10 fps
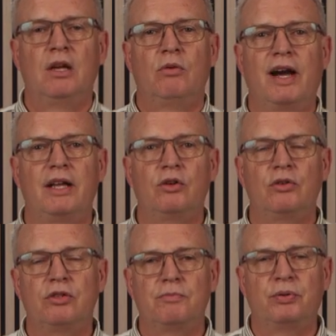Why
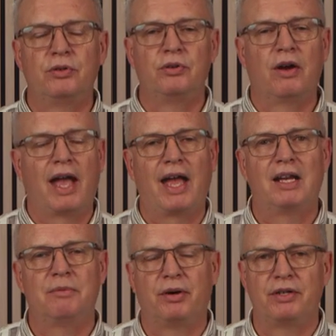don't you put your hand
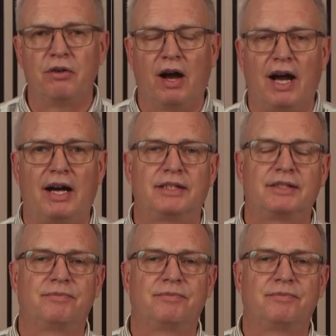upon your heart